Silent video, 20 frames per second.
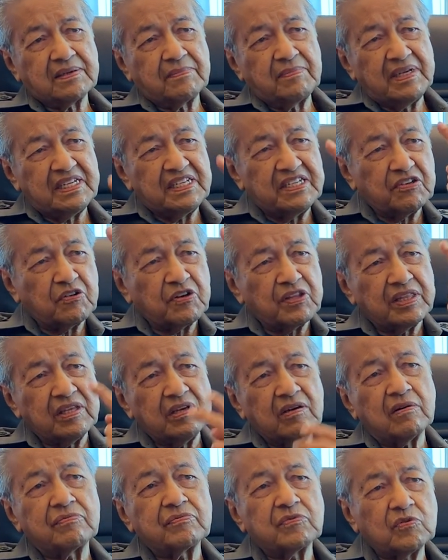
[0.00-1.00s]
a majority
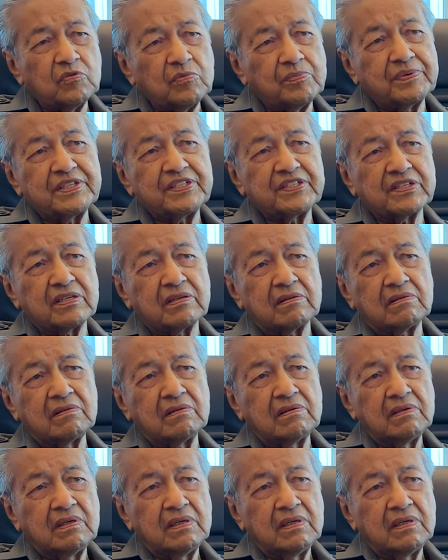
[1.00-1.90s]
of 2%.